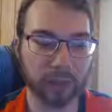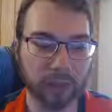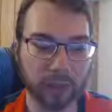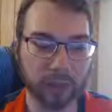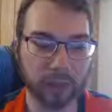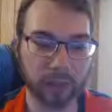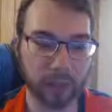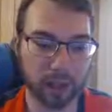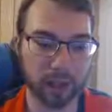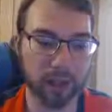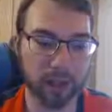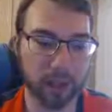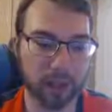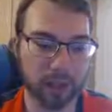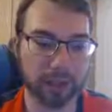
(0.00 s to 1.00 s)
other card
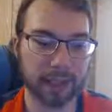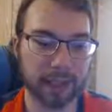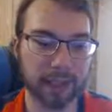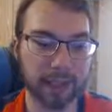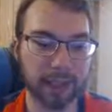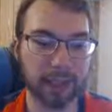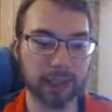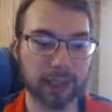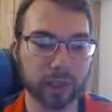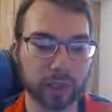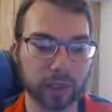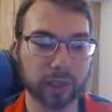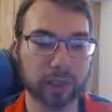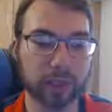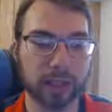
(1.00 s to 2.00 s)
effects. And then he just,
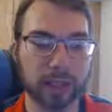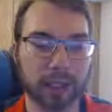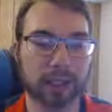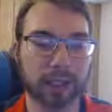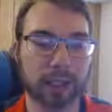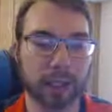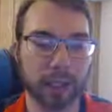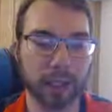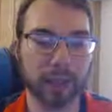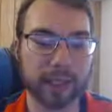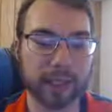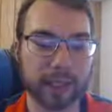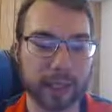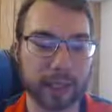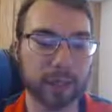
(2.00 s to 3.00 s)
every
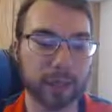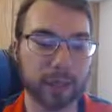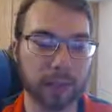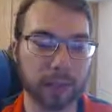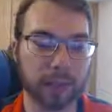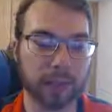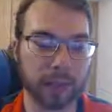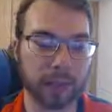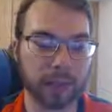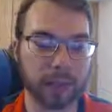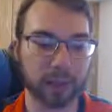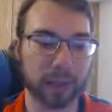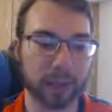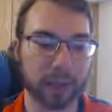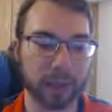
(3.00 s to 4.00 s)
time
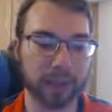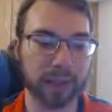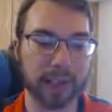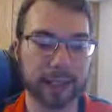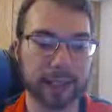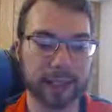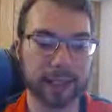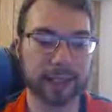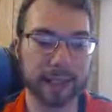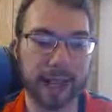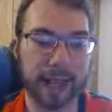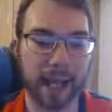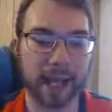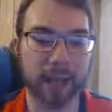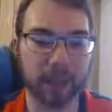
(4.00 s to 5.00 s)
he takes an
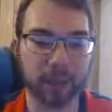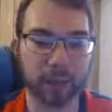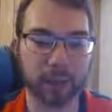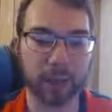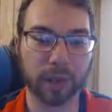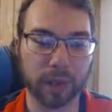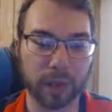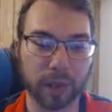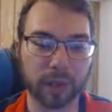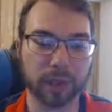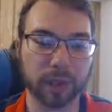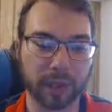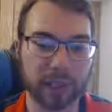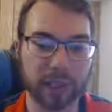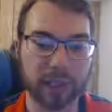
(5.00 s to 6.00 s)
attack, your opponent
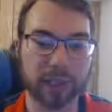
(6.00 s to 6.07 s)
just